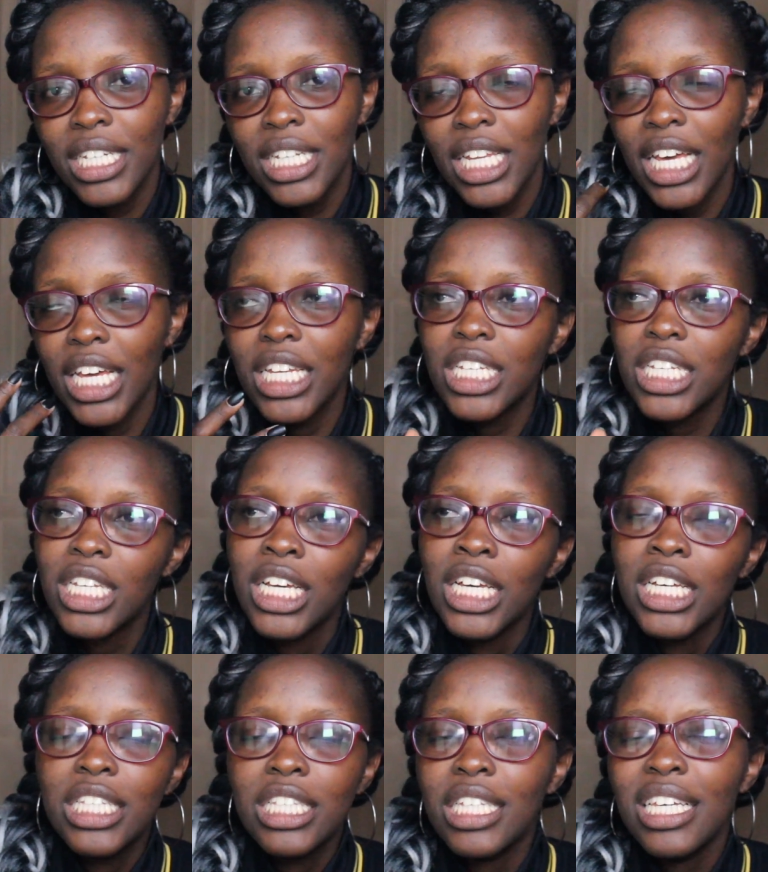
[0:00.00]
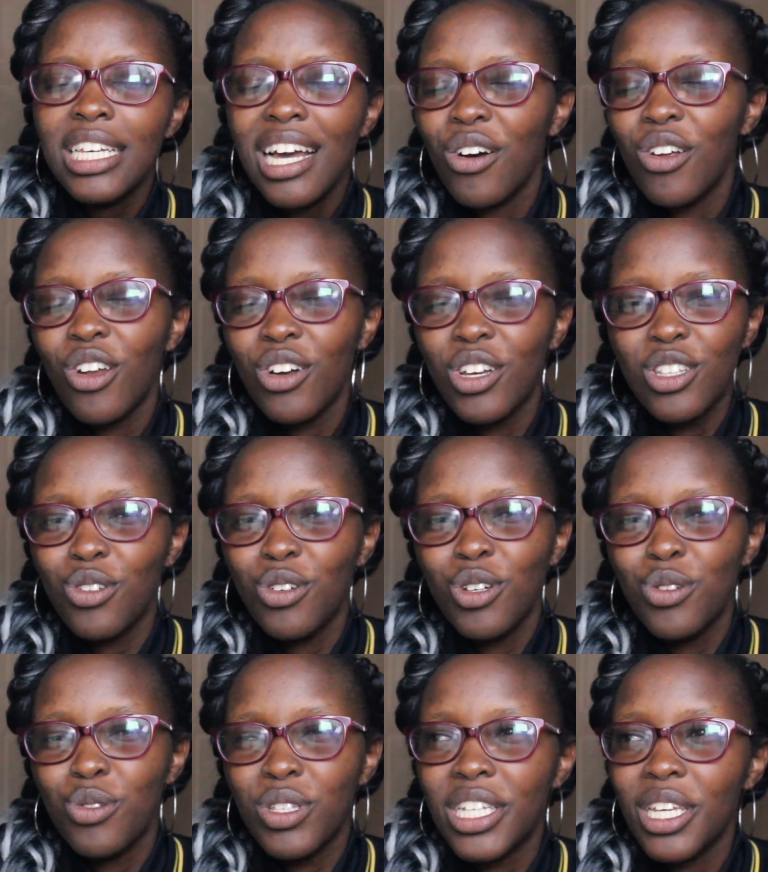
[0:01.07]
and see how long it's going to
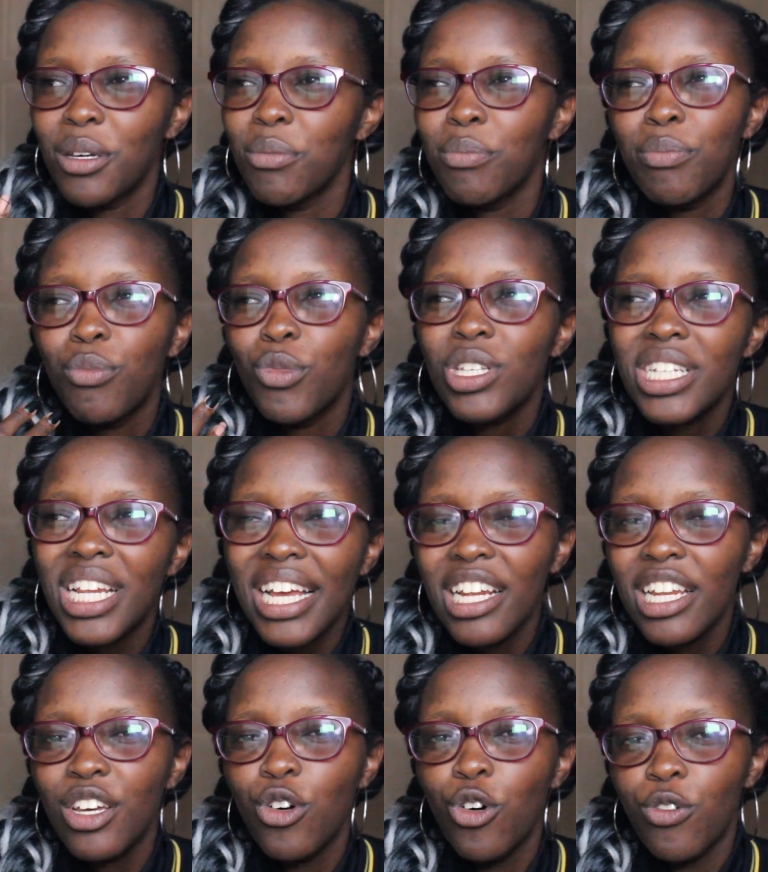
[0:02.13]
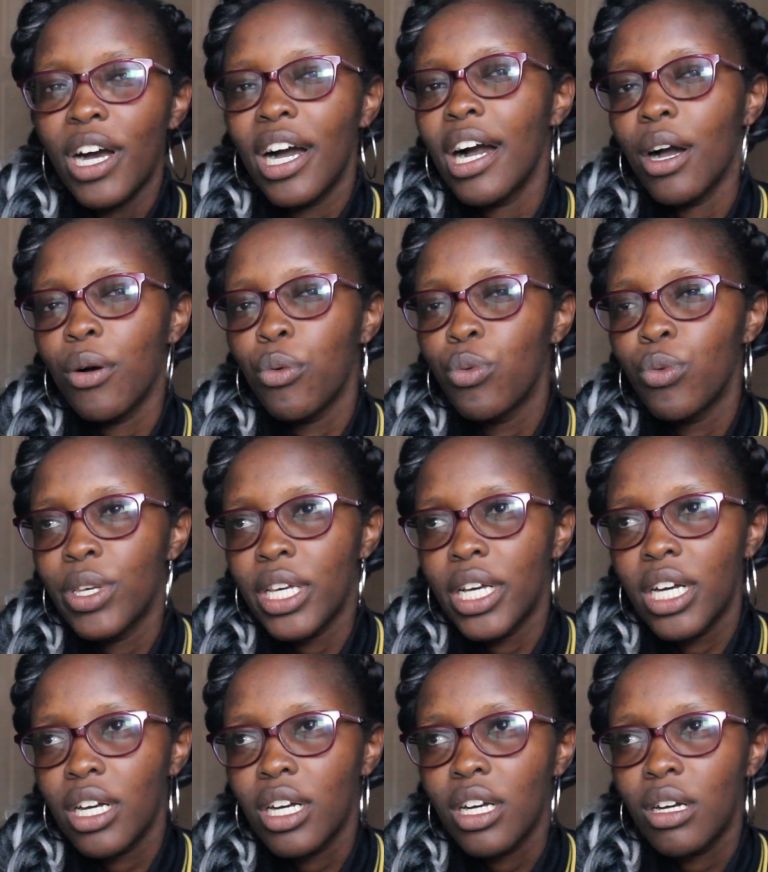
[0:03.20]
stay. Most likely over a week,
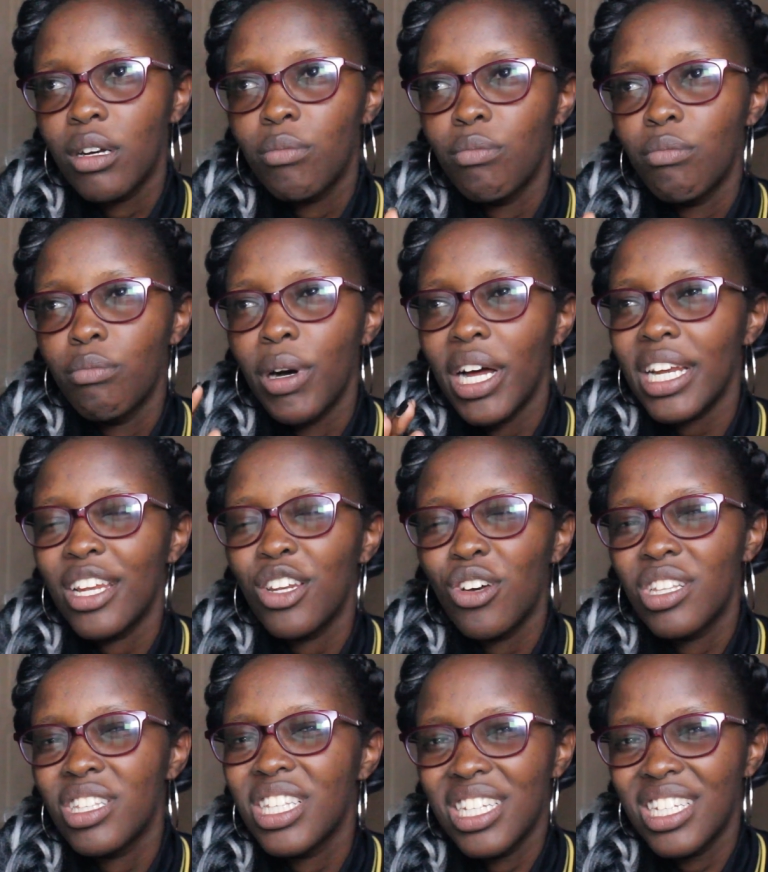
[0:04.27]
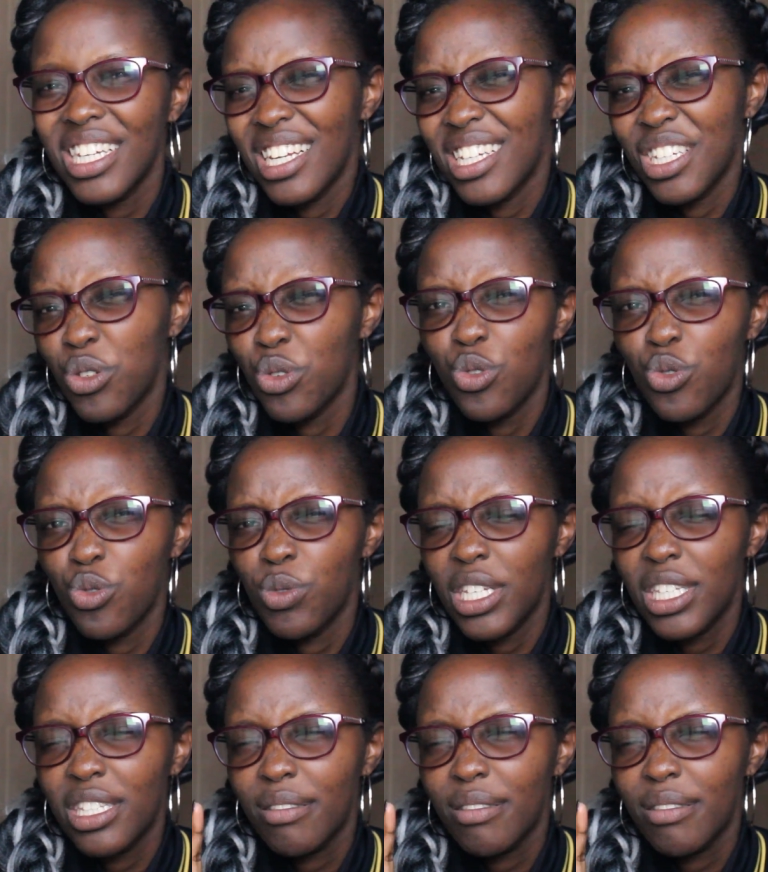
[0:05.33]
but I don't see it getting to 2 weeks.